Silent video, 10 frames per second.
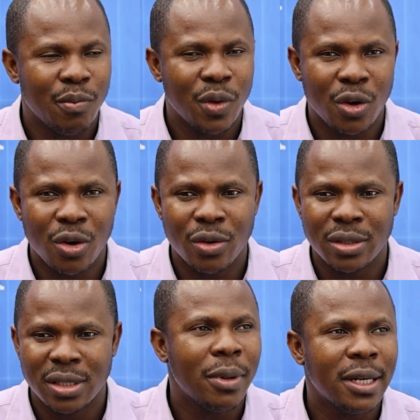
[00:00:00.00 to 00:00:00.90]

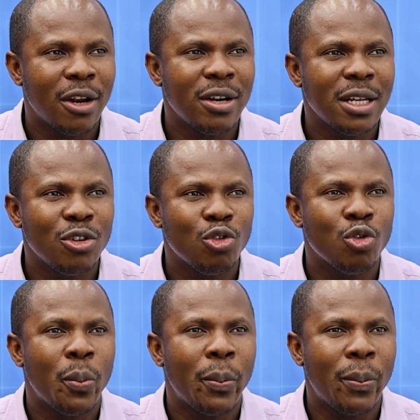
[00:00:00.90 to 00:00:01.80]
because
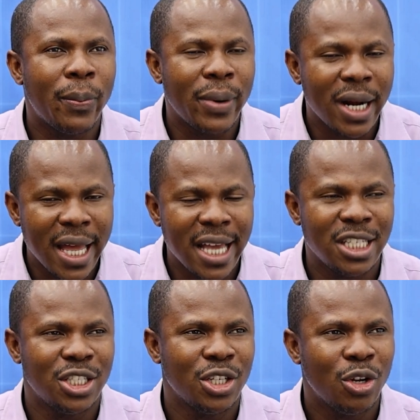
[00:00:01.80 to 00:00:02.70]
you
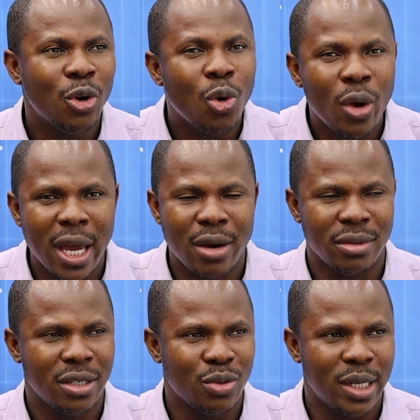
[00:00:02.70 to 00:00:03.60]
pledge
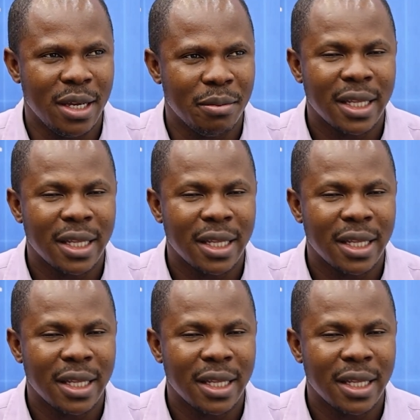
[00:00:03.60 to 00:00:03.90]
loyalty to them.